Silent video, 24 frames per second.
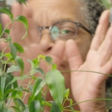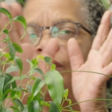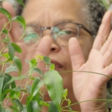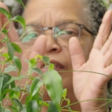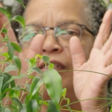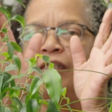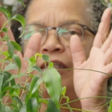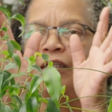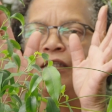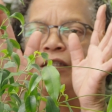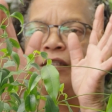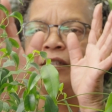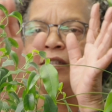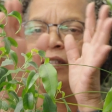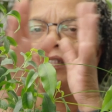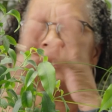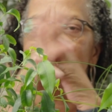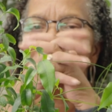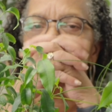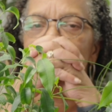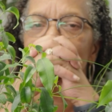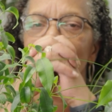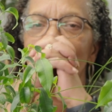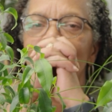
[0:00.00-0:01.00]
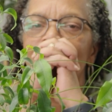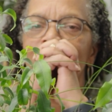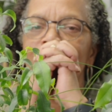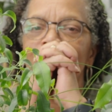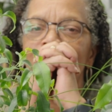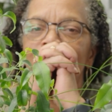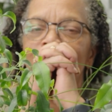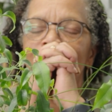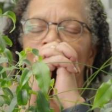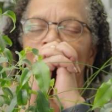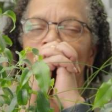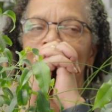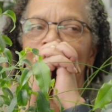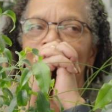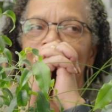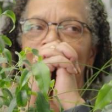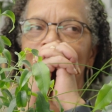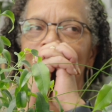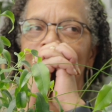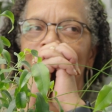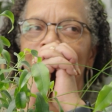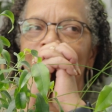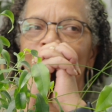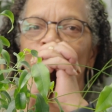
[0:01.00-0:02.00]
seen some
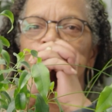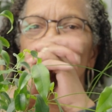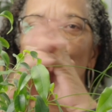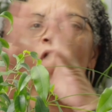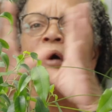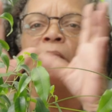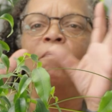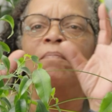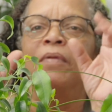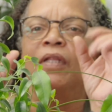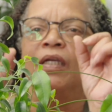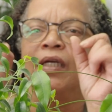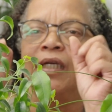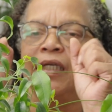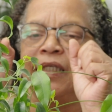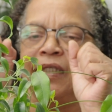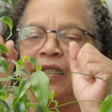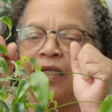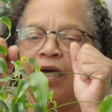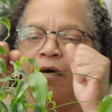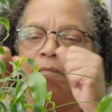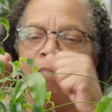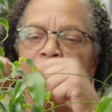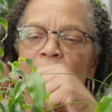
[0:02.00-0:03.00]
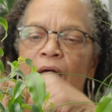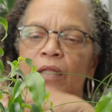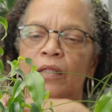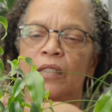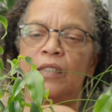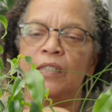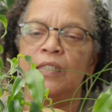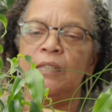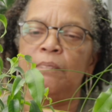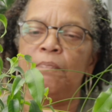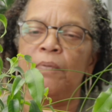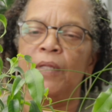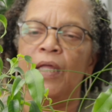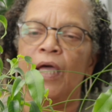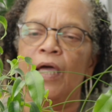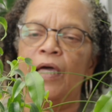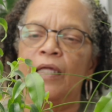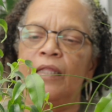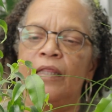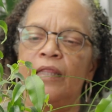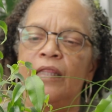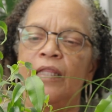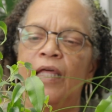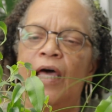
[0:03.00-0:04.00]
rumblings about this
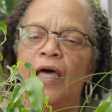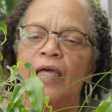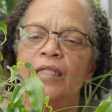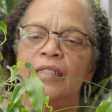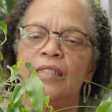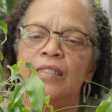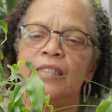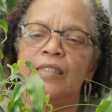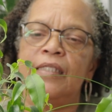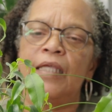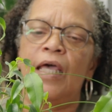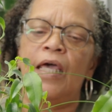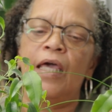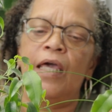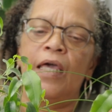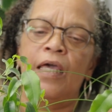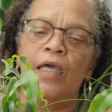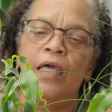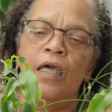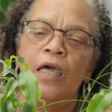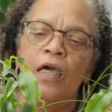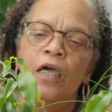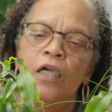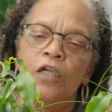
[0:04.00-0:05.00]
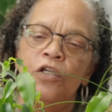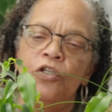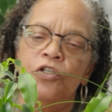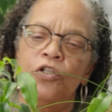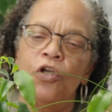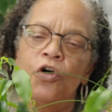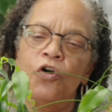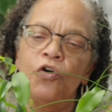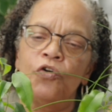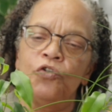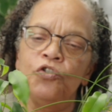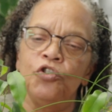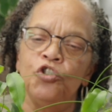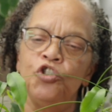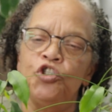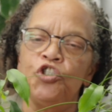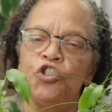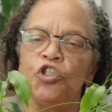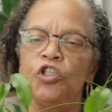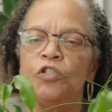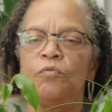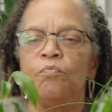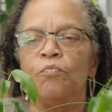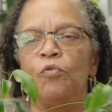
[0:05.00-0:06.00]
plant that say, you know, you
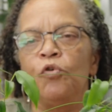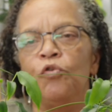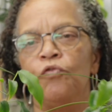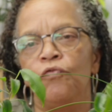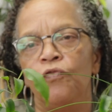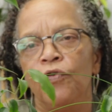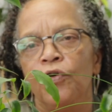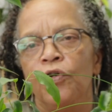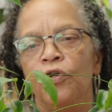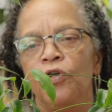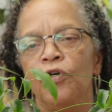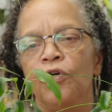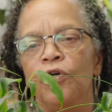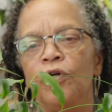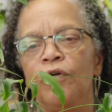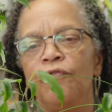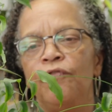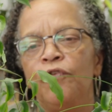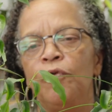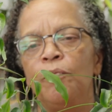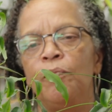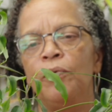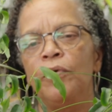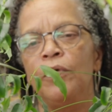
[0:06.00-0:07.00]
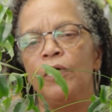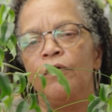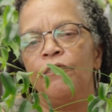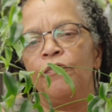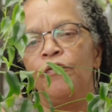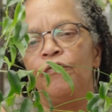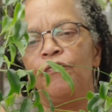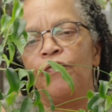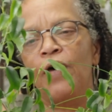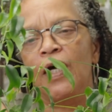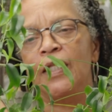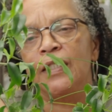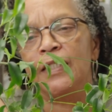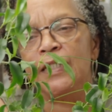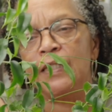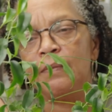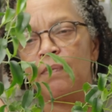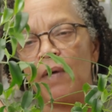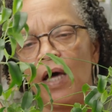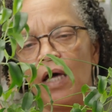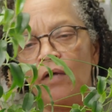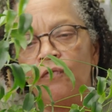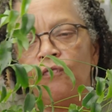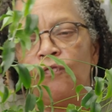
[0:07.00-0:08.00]
shouldn't move her. If you find a
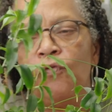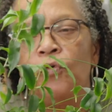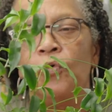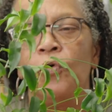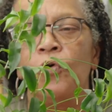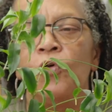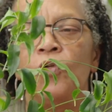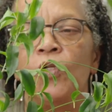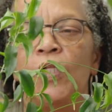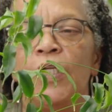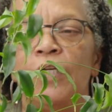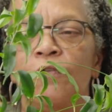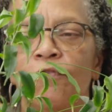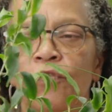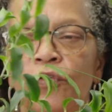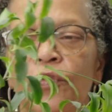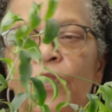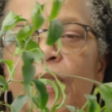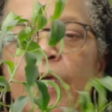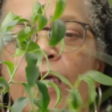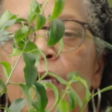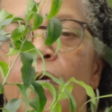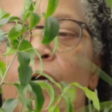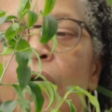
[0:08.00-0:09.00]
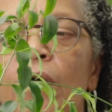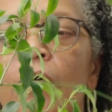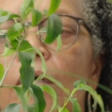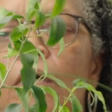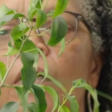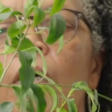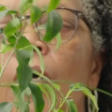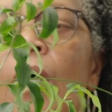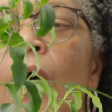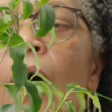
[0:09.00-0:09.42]
spot for her, leave her there.